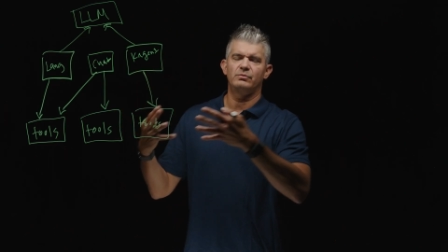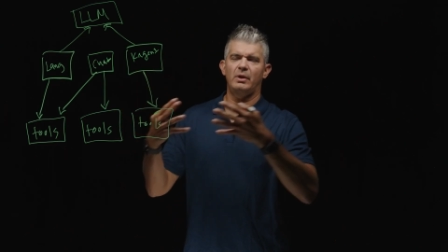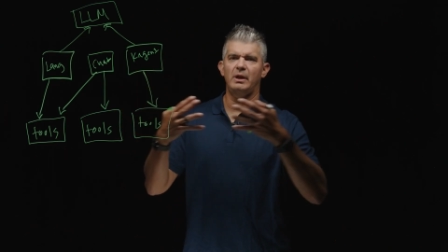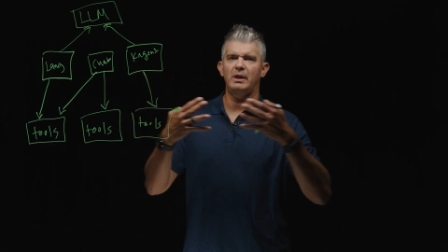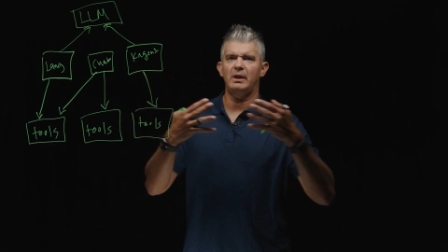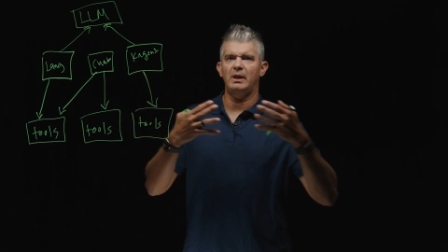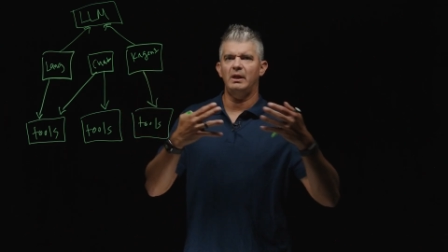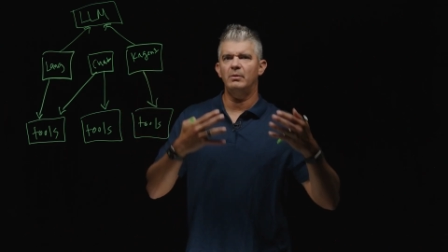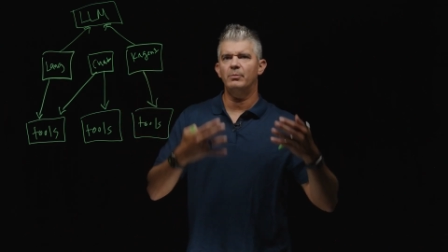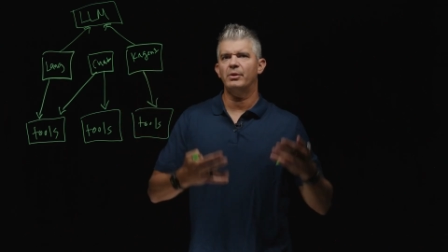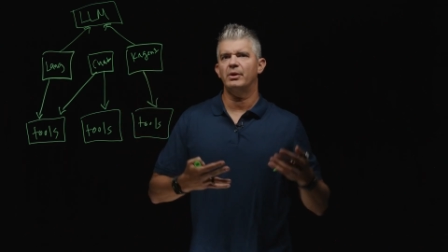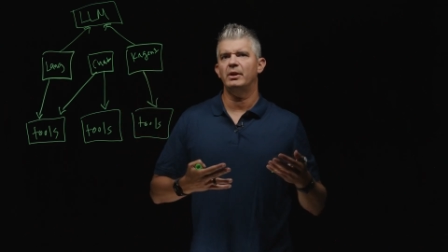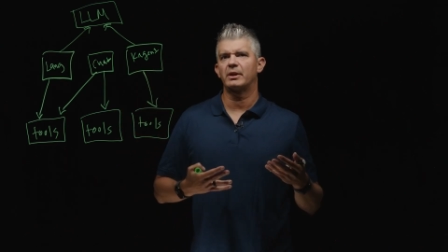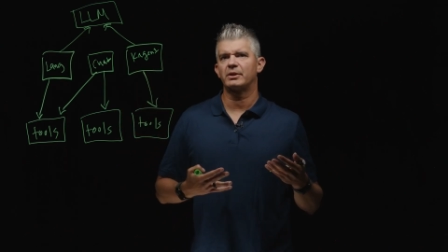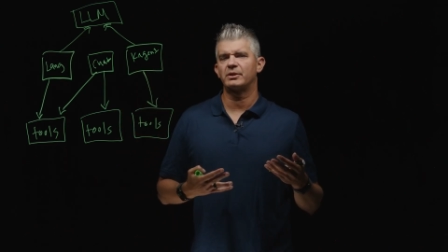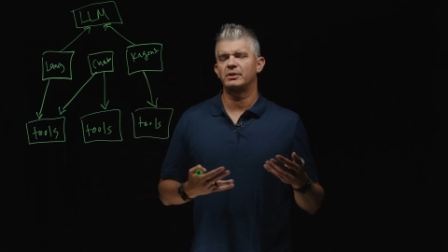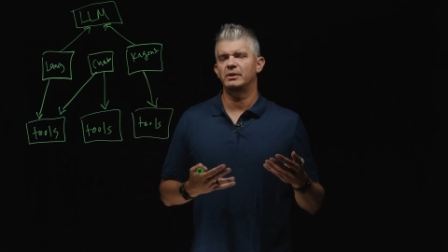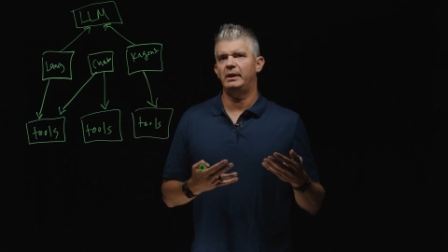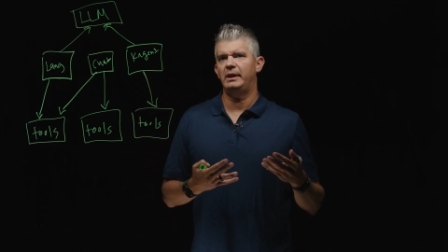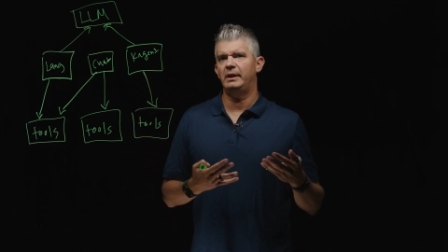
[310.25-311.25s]
running in
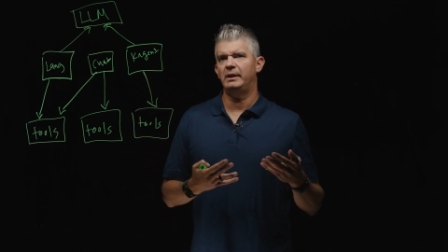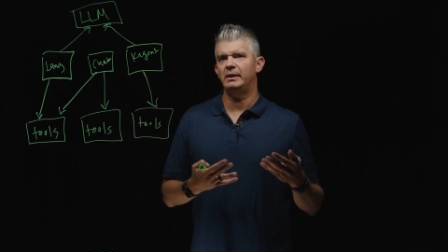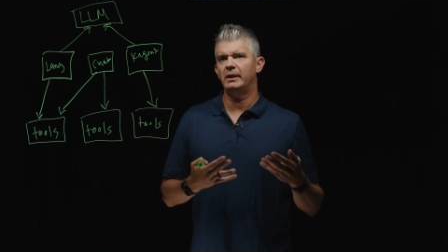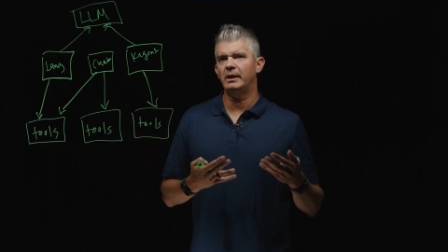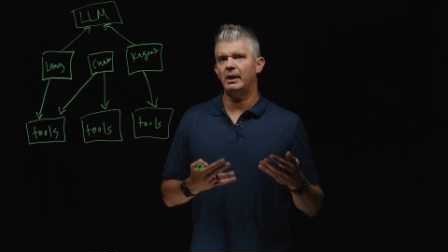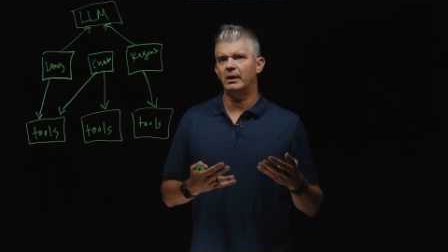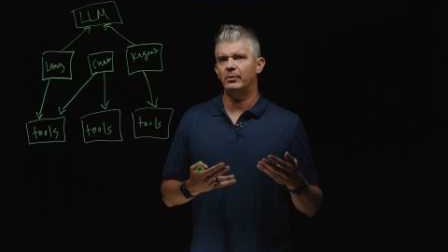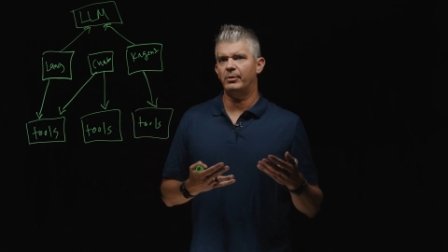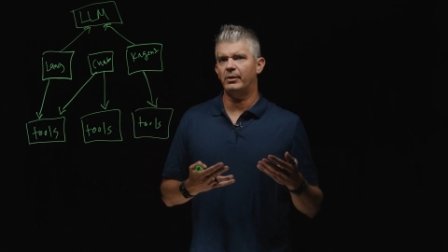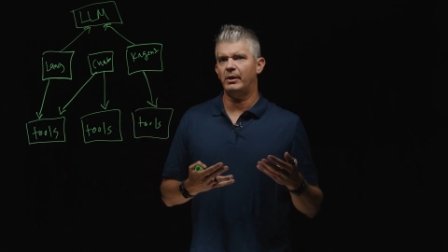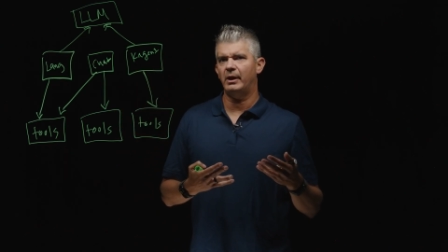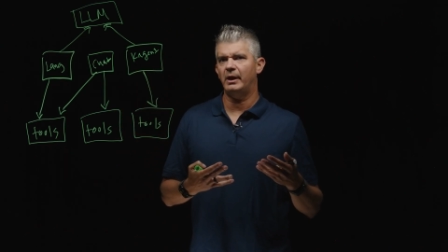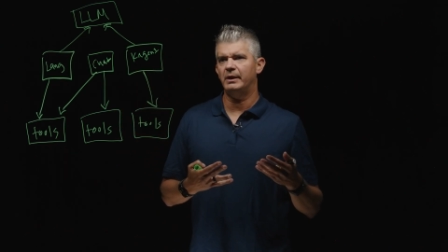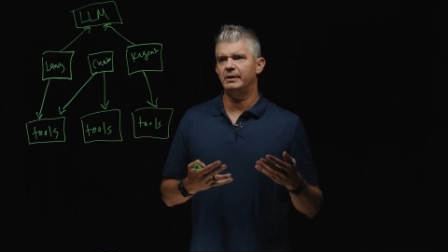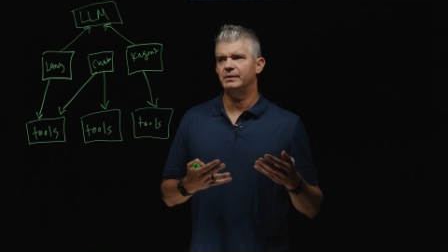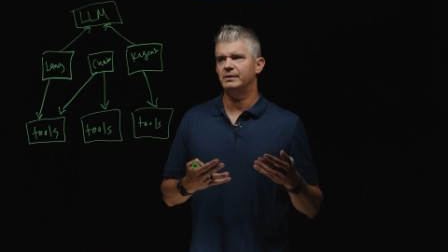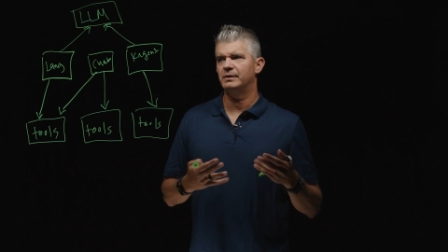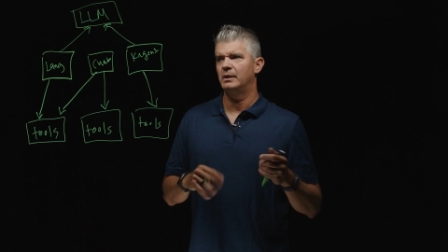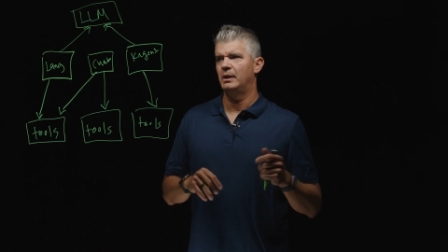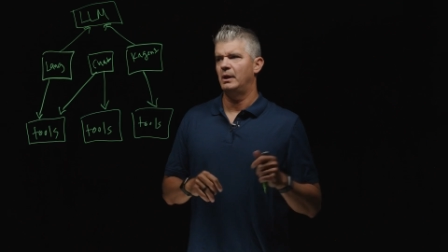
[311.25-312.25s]
production in an
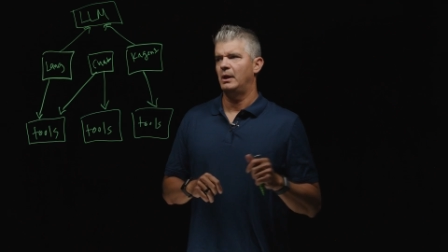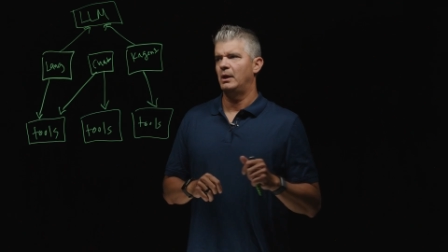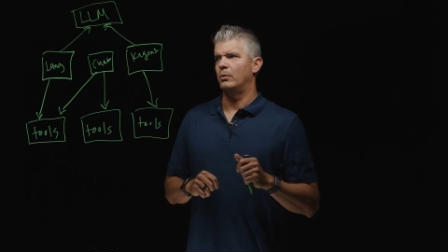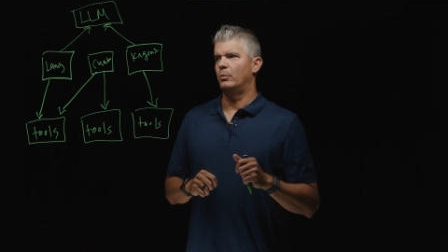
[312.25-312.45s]
enterprise,